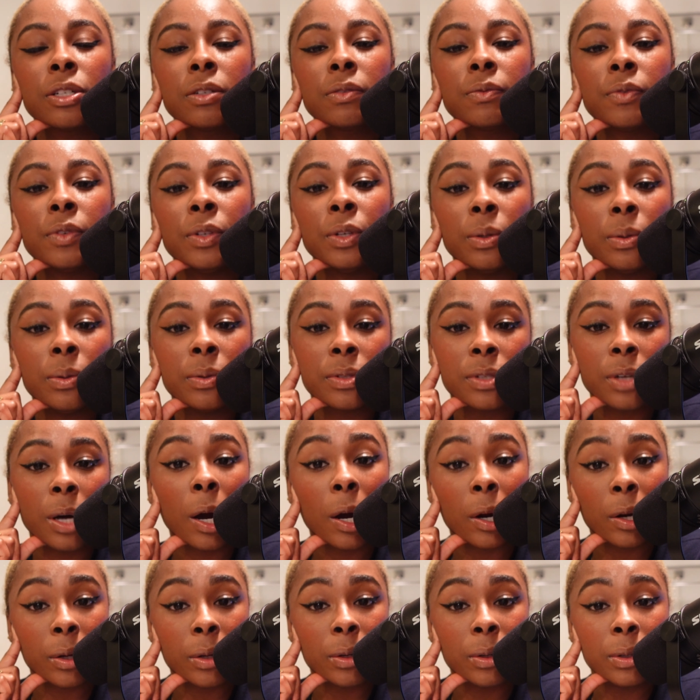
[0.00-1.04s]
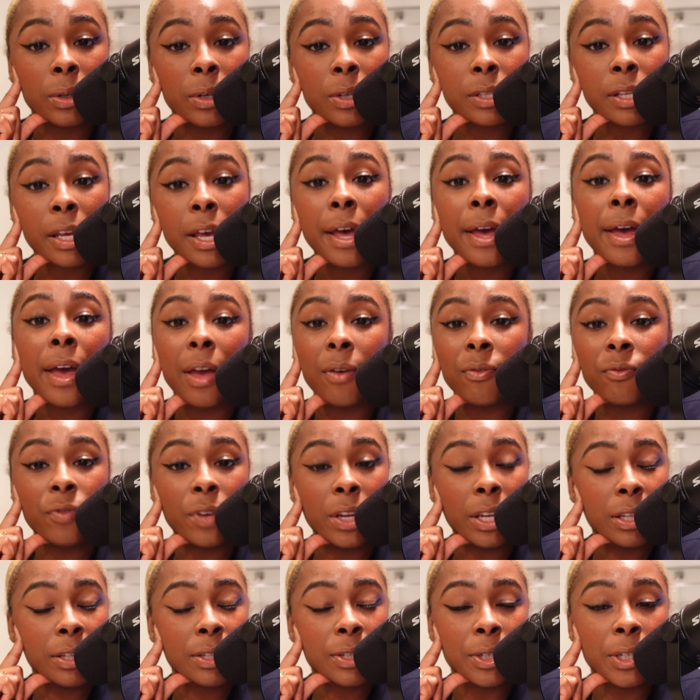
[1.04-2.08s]
of news articles and
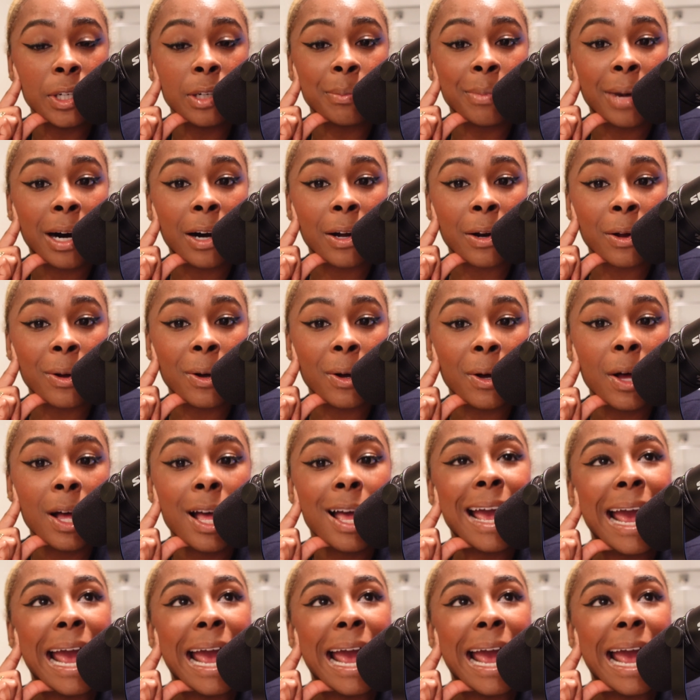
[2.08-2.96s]
feed it to your model,